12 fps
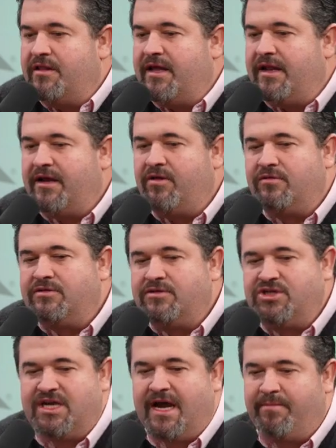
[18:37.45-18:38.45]
Then I go to
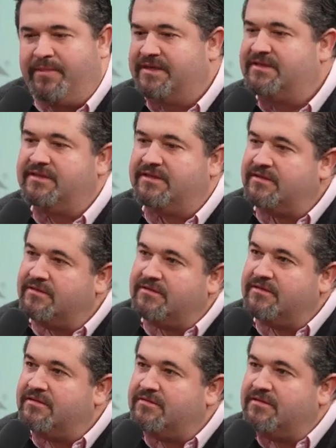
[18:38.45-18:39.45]
Chiapas
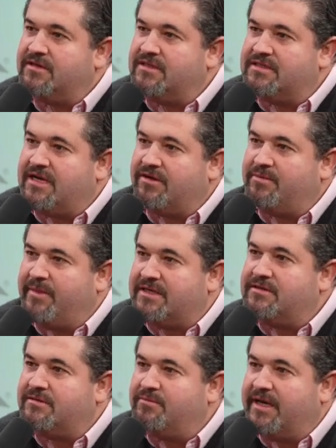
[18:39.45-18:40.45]
in South
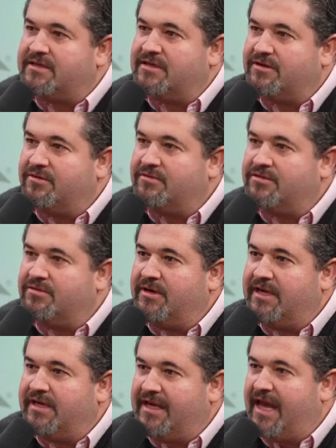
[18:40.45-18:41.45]
Mexico to
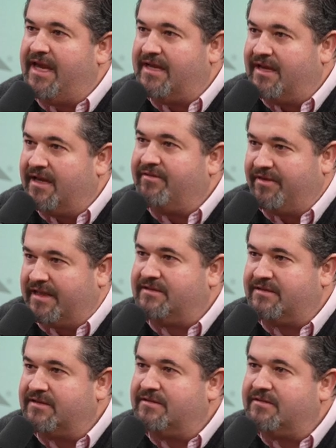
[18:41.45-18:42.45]
a GAIN
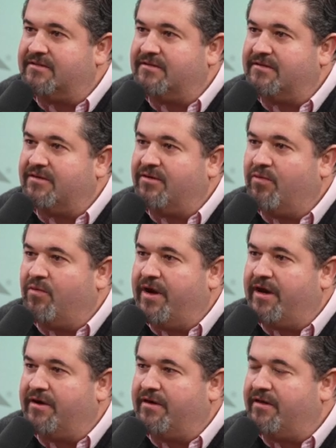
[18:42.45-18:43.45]
event
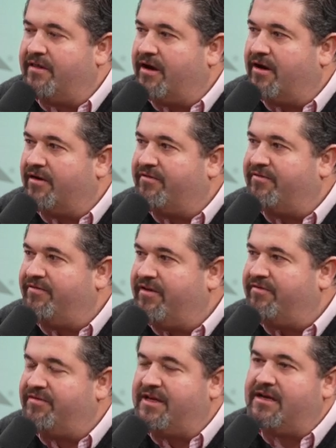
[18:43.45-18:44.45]
where there are
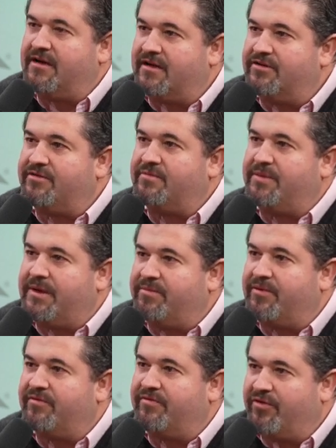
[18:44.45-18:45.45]
1,500
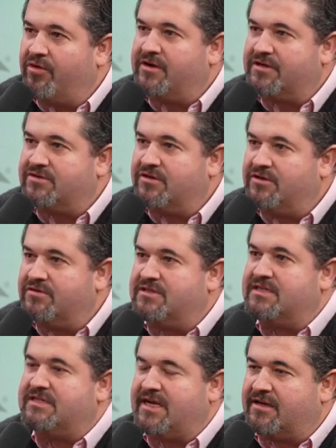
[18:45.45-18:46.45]
people focused on
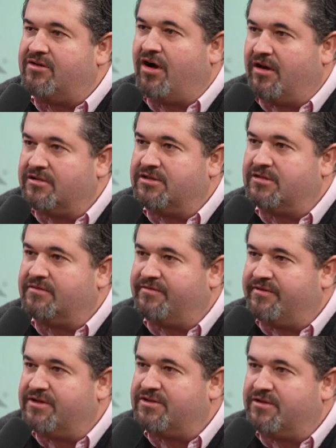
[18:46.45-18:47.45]
using technology to
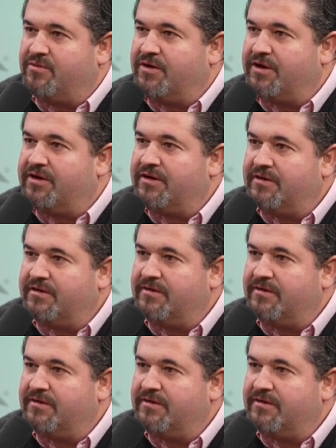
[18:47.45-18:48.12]
finish the work.